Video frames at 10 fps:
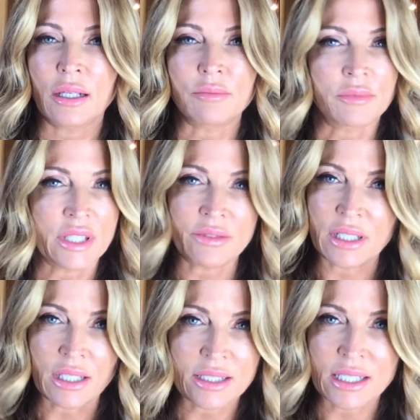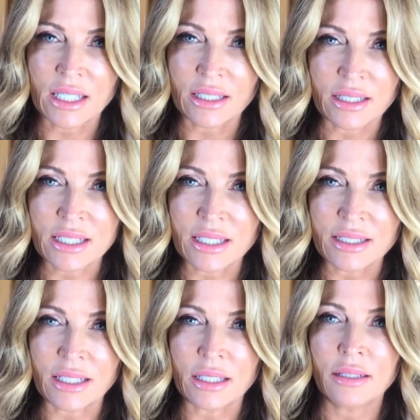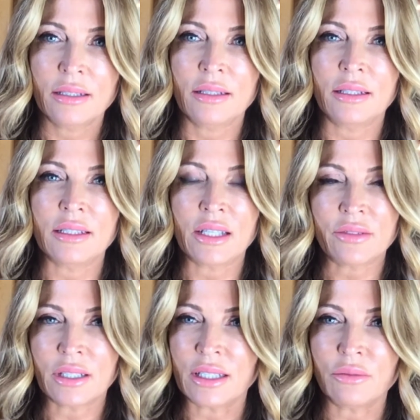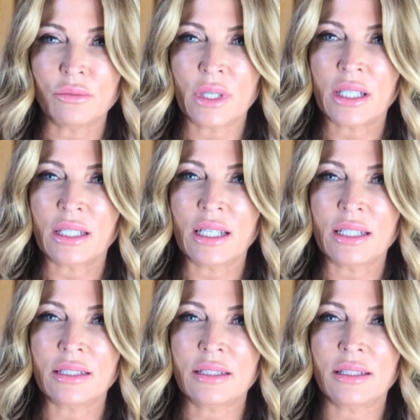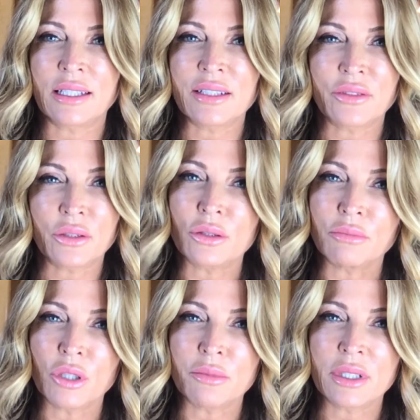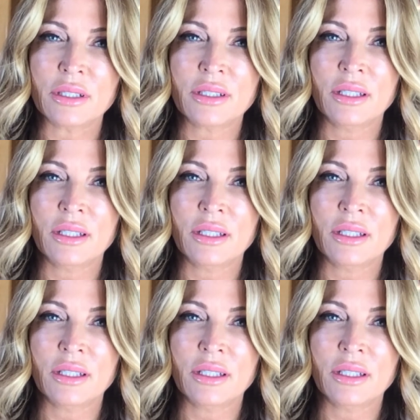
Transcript: Definitely not saying it's easy. Definitely recognize the difficult moments,